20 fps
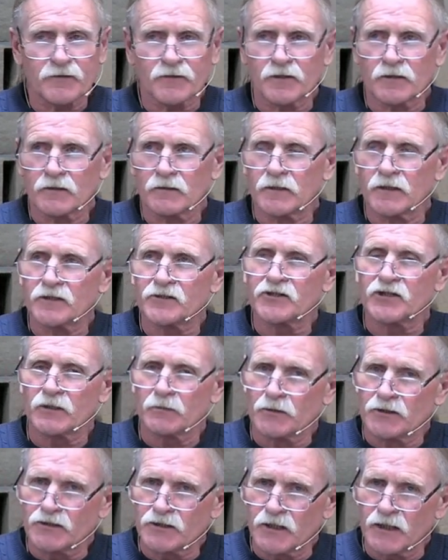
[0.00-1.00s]
and
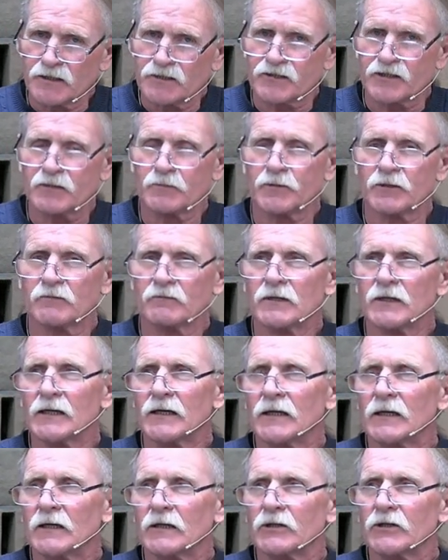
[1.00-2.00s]
intimidates him and
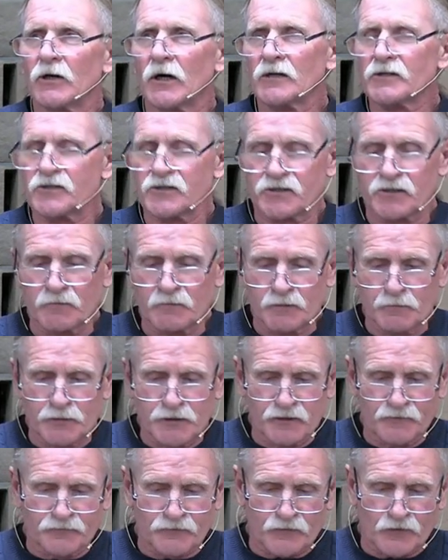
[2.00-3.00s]
causes him to be
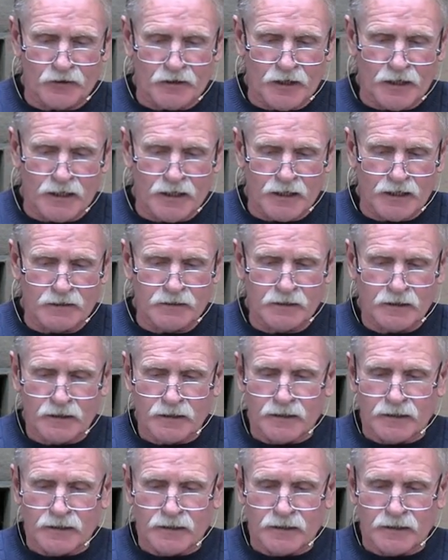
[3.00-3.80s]
afraid.